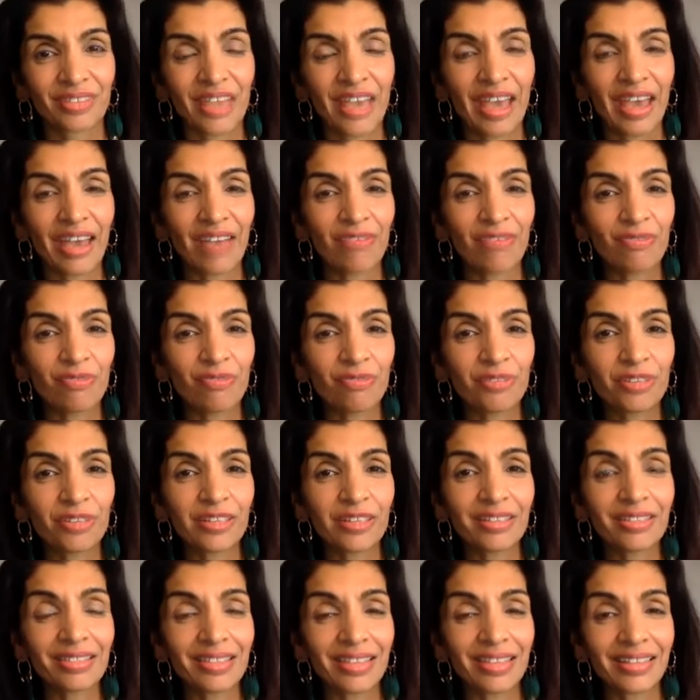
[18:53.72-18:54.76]

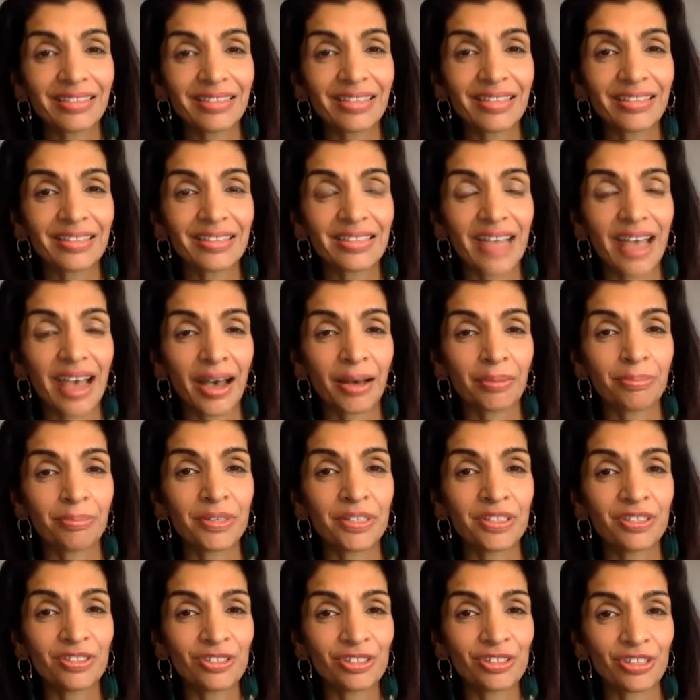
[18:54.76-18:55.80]
everything that's
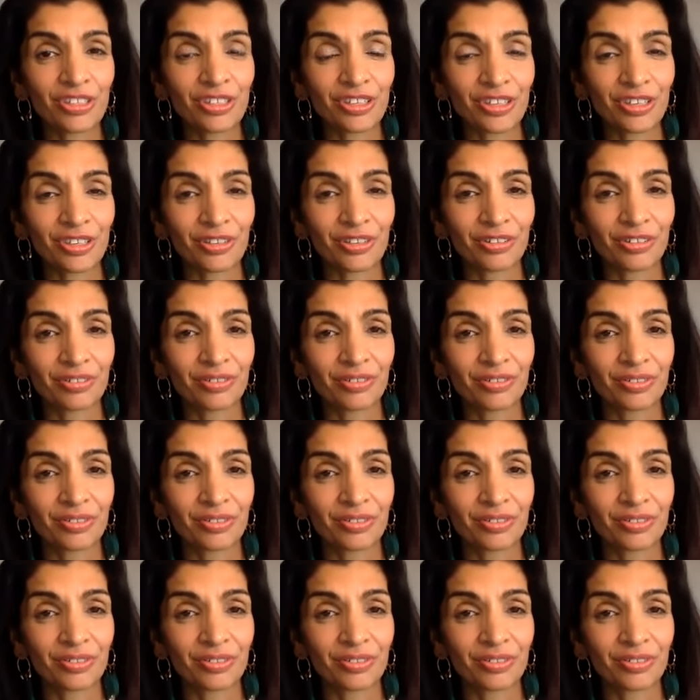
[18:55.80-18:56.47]
happened to you